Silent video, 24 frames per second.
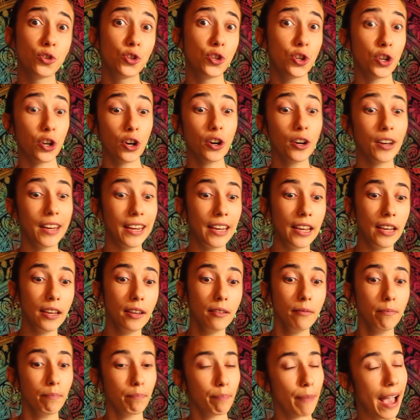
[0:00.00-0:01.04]

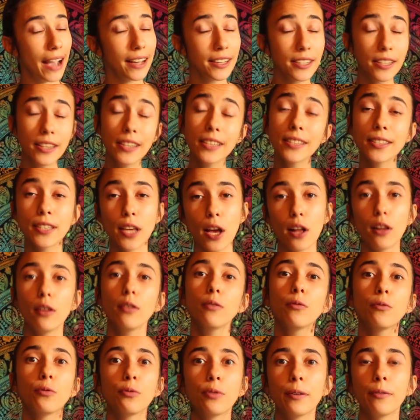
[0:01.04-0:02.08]
journey back to the
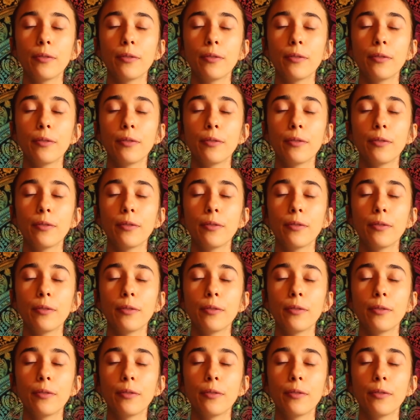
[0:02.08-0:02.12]
self,